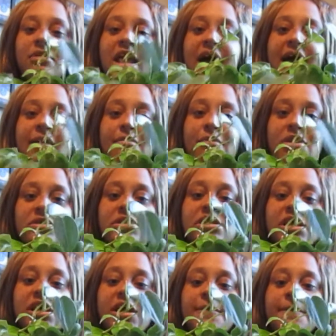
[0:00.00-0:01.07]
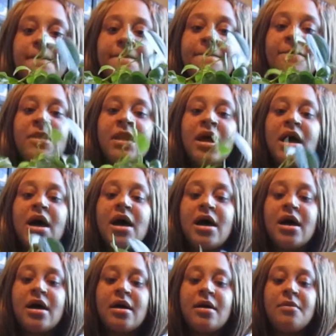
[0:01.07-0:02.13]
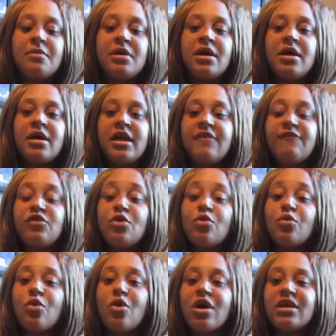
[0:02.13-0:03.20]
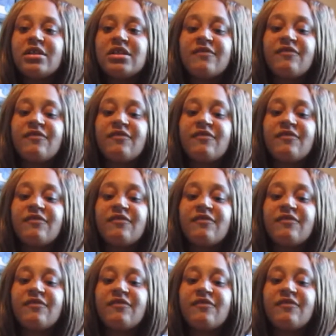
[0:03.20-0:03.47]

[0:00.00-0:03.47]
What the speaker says: light mostly. If you want the